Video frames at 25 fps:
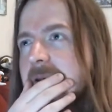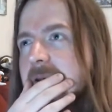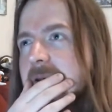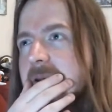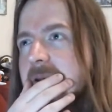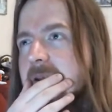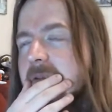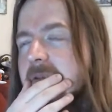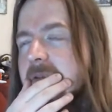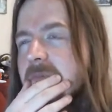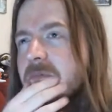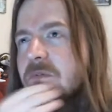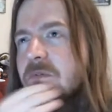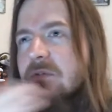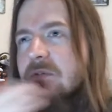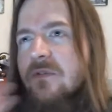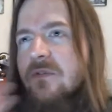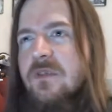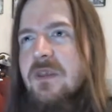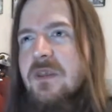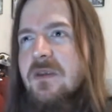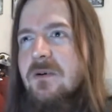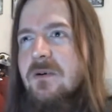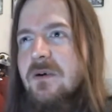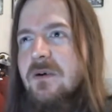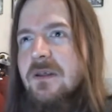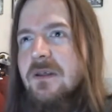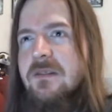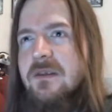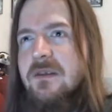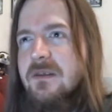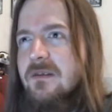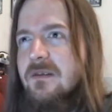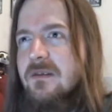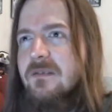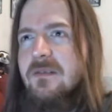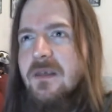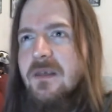And fusil, I think,
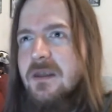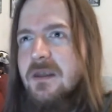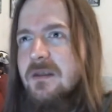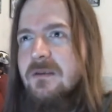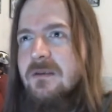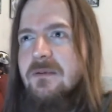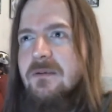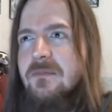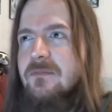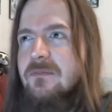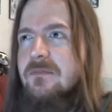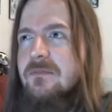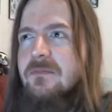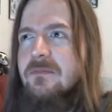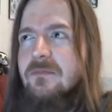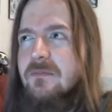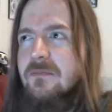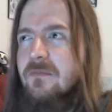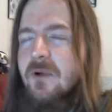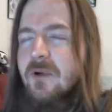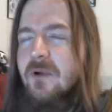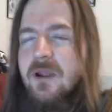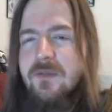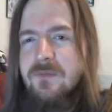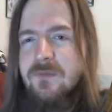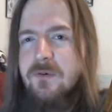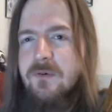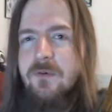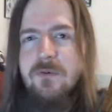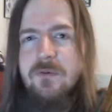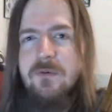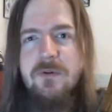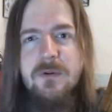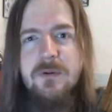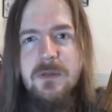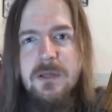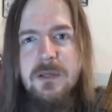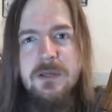is like rifle
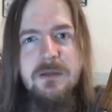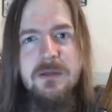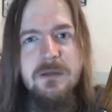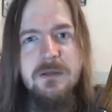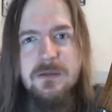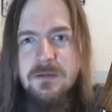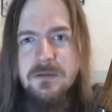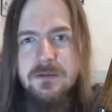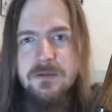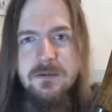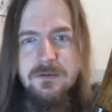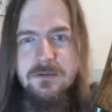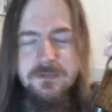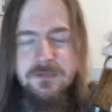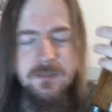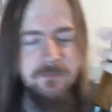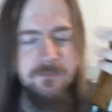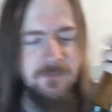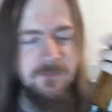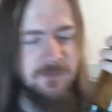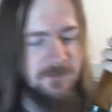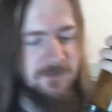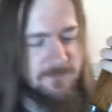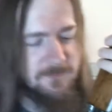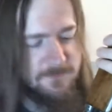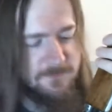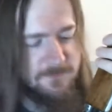or something.